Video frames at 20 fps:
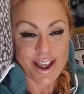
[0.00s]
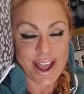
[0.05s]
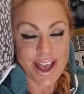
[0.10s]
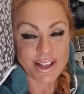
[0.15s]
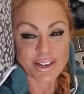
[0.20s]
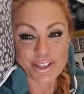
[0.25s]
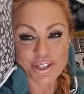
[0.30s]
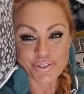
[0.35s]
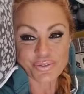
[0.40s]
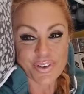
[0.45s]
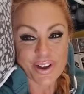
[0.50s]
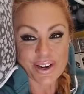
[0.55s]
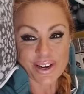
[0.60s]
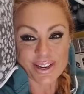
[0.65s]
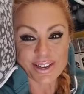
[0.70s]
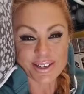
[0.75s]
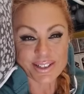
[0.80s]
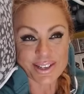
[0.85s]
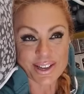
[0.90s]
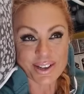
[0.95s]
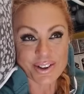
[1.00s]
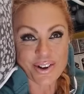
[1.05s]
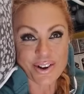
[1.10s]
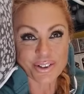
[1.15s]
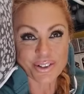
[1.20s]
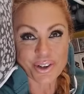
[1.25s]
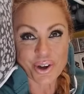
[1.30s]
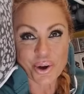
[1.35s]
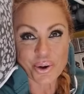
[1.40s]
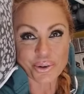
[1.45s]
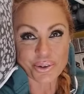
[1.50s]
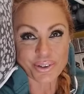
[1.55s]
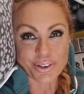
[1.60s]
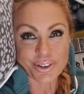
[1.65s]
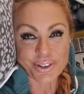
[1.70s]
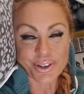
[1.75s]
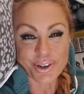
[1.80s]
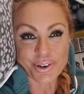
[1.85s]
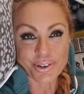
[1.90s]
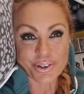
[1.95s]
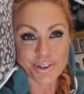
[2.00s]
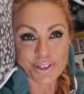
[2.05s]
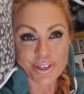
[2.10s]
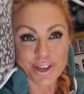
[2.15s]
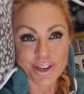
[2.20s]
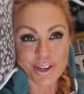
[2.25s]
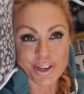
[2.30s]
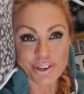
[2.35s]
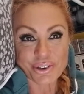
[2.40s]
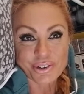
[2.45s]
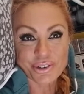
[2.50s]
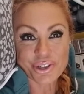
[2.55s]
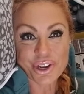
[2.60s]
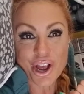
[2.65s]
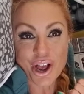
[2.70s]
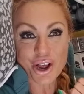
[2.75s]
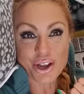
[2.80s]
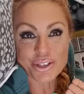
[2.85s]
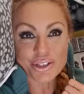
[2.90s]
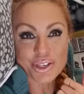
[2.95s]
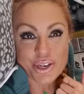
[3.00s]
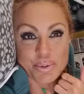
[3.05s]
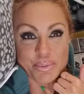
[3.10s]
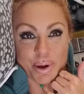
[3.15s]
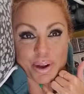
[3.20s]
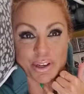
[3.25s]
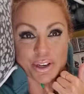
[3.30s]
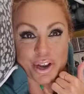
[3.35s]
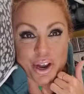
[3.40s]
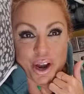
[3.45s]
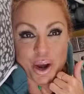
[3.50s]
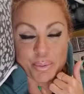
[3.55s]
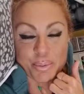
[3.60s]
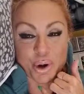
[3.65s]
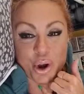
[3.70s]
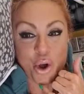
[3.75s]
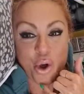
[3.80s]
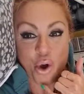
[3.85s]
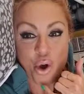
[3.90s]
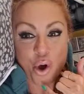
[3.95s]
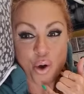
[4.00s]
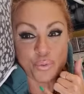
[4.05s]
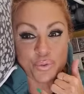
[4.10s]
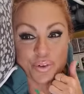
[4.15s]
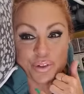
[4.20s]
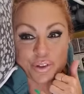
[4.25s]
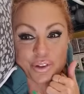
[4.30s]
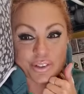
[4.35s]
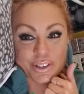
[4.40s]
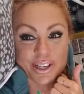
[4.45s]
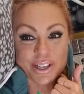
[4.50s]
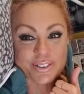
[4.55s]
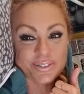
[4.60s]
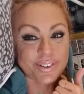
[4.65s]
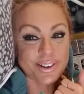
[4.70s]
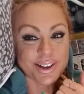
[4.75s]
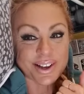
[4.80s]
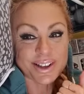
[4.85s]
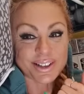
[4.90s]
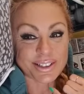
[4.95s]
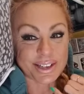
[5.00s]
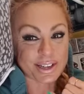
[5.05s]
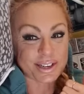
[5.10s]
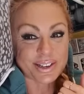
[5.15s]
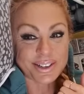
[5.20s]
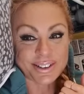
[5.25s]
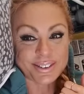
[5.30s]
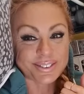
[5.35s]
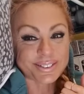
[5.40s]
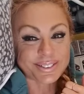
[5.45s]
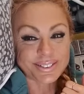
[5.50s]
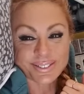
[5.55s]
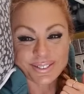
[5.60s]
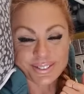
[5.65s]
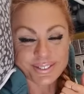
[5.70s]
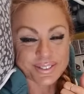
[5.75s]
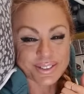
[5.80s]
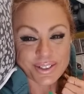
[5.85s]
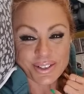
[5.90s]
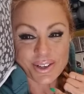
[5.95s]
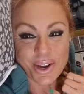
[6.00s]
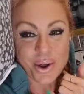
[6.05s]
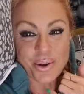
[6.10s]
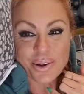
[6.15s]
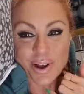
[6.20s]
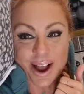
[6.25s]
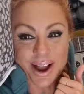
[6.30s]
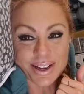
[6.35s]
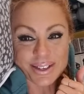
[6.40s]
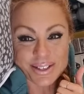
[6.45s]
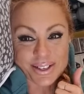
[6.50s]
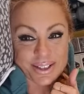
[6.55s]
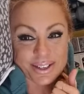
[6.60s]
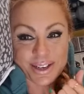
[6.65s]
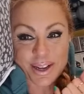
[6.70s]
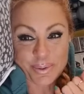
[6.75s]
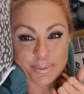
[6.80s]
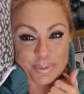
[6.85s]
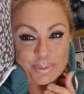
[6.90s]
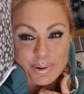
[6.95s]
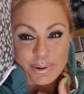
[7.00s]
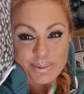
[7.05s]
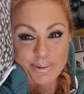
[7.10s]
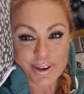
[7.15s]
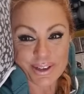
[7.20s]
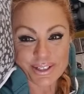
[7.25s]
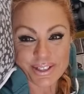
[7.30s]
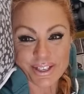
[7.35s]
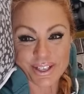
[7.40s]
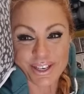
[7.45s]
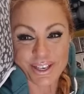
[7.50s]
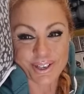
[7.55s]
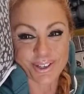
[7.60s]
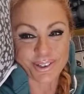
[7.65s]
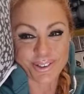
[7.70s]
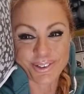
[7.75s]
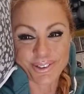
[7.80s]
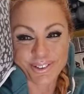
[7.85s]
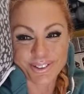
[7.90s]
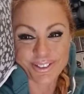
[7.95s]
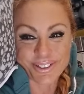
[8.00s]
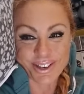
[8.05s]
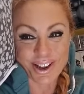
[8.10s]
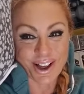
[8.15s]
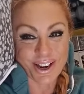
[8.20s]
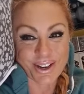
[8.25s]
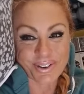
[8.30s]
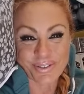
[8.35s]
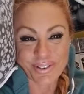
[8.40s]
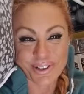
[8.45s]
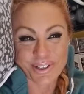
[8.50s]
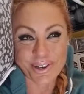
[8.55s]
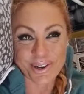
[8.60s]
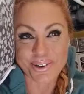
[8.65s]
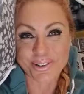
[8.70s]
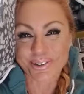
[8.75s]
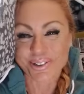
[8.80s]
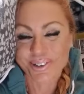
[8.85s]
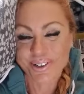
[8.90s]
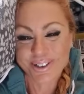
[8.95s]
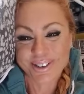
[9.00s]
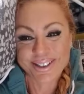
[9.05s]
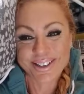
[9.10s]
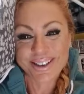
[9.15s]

And it's funny because I call the owner and the owner's like, he goes, yeah, I see him on camera. Hopefully they'll leave. Like, no guy's going to come to my rescue. Not even the owner.